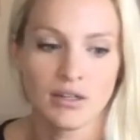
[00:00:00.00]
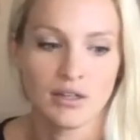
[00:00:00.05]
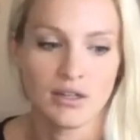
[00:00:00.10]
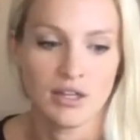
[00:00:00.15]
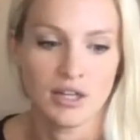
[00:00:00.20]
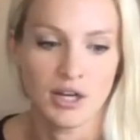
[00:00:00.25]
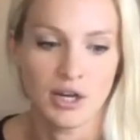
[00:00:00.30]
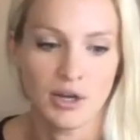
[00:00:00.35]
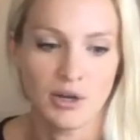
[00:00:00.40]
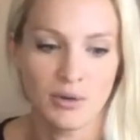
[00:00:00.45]

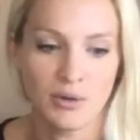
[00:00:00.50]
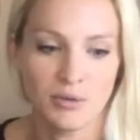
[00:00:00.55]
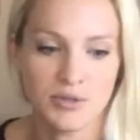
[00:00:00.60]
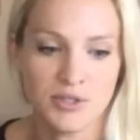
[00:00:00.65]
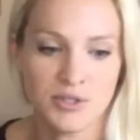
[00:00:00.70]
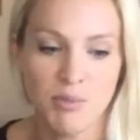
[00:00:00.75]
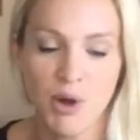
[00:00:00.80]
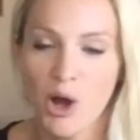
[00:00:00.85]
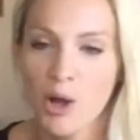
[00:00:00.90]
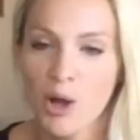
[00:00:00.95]
you know
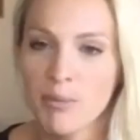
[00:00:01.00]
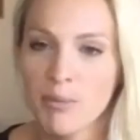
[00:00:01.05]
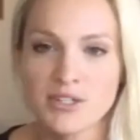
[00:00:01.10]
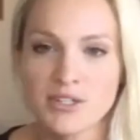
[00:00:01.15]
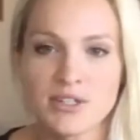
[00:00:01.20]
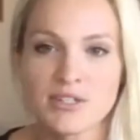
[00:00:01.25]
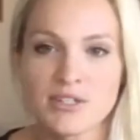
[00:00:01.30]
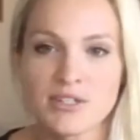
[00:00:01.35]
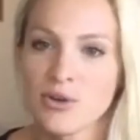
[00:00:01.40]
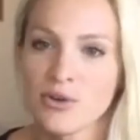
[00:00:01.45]
small
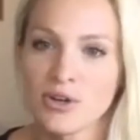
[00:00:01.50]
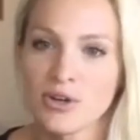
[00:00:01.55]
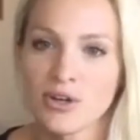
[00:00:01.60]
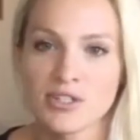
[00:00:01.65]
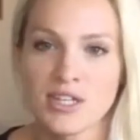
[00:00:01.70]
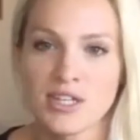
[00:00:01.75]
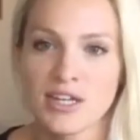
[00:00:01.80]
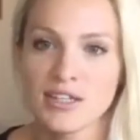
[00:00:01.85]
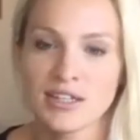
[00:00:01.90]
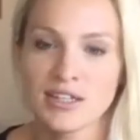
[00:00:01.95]
business owners,
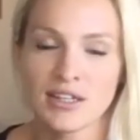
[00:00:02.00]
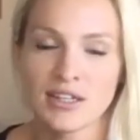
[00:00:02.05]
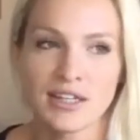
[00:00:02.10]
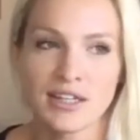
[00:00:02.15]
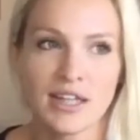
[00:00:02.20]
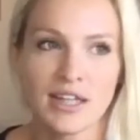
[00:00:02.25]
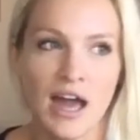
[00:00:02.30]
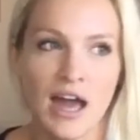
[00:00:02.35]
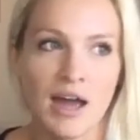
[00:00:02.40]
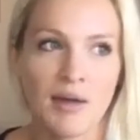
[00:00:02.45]
anything like
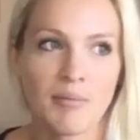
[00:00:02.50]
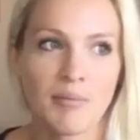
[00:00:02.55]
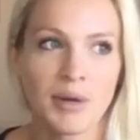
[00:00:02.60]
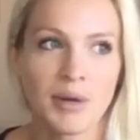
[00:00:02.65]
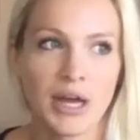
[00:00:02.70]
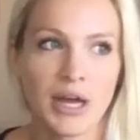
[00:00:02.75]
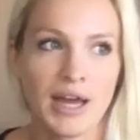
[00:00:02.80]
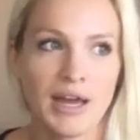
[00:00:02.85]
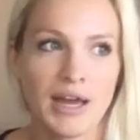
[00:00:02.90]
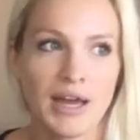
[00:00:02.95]
that.
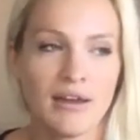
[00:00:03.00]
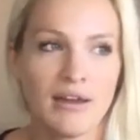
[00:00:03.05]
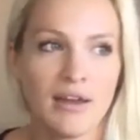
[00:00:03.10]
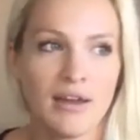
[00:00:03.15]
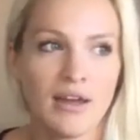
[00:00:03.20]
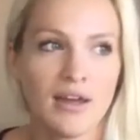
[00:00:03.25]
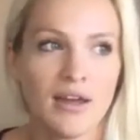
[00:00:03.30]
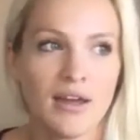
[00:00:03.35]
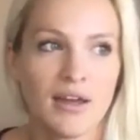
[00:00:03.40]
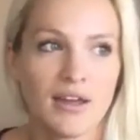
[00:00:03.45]
But
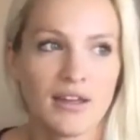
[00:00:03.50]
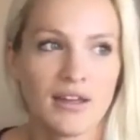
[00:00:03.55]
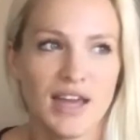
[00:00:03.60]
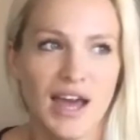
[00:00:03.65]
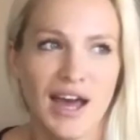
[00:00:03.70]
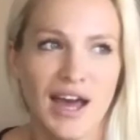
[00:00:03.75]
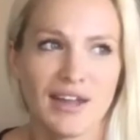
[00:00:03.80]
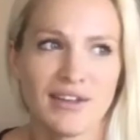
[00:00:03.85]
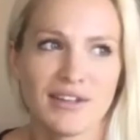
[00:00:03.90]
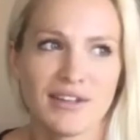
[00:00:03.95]

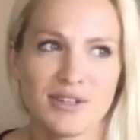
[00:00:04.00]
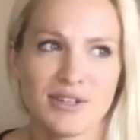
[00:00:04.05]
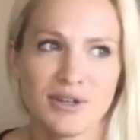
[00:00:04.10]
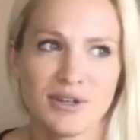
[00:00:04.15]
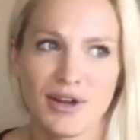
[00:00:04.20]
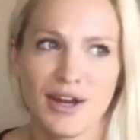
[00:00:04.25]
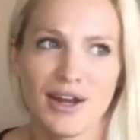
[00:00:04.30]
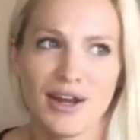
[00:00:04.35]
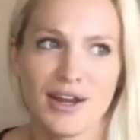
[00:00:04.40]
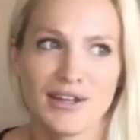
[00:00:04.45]
yeah, that's a
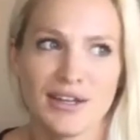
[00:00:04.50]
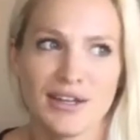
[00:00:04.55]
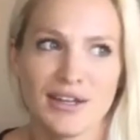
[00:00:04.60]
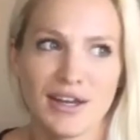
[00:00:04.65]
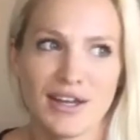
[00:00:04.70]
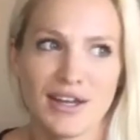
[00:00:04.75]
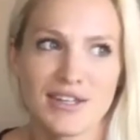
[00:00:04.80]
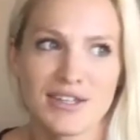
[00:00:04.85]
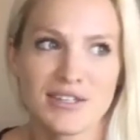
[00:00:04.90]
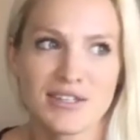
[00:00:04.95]
great idea
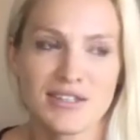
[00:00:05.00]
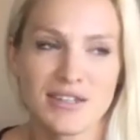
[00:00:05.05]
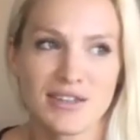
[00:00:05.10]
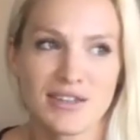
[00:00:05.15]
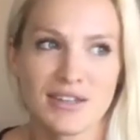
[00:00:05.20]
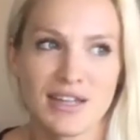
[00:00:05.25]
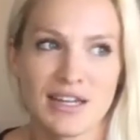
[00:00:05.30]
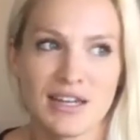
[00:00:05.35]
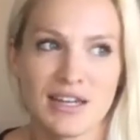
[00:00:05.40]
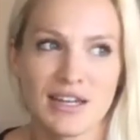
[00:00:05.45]
because
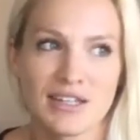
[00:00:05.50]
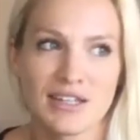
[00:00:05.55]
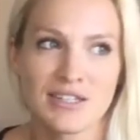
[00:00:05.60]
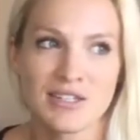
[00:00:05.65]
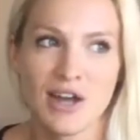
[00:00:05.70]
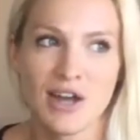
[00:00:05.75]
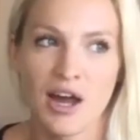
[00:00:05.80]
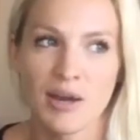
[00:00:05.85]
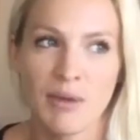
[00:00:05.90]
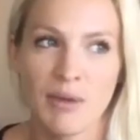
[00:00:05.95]
then it's
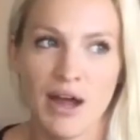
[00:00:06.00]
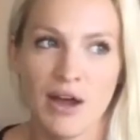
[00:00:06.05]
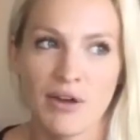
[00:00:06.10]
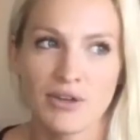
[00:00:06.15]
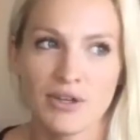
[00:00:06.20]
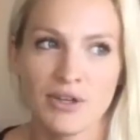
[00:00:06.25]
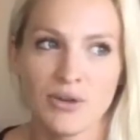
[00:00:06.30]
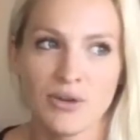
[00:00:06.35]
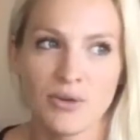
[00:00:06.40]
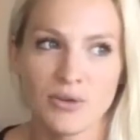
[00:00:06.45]
not about
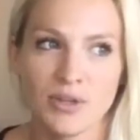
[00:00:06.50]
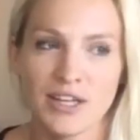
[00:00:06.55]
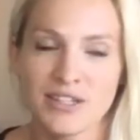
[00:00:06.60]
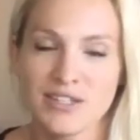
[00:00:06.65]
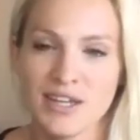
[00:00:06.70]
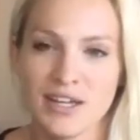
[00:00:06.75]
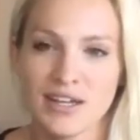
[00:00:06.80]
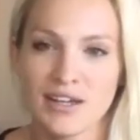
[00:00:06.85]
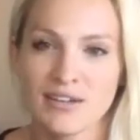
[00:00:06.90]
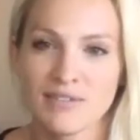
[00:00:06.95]
you. That's
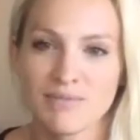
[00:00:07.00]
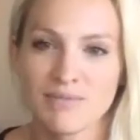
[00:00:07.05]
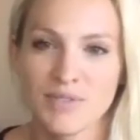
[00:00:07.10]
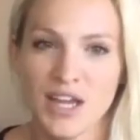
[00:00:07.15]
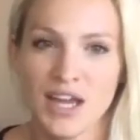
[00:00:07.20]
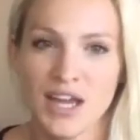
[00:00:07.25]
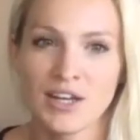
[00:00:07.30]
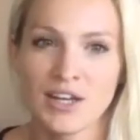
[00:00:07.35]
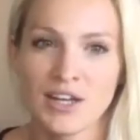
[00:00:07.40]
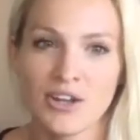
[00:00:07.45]
like
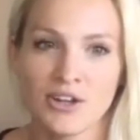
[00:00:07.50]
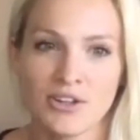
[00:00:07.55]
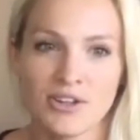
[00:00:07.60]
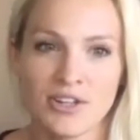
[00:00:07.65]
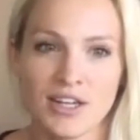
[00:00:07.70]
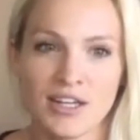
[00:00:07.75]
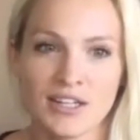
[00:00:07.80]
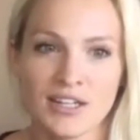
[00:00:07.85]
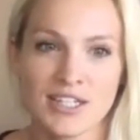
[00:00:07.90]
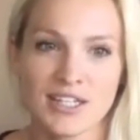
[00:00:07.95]
another
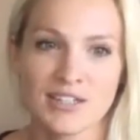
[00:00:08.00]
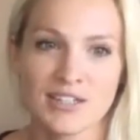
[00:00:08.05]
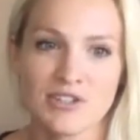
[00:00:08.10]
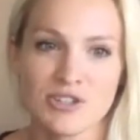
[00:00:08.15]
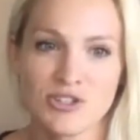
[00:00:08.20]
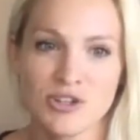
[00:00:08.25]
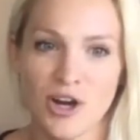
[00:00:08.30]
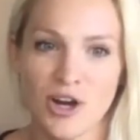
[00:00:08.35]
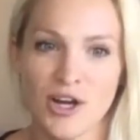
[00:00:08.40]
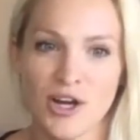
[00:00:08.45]
thing to
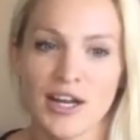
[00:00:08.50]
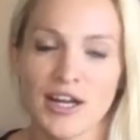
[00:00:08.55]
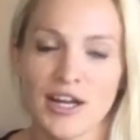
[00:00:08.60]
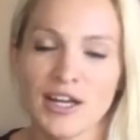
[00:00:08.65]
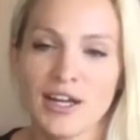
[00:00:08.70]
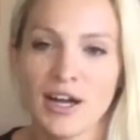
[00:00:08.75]
start getting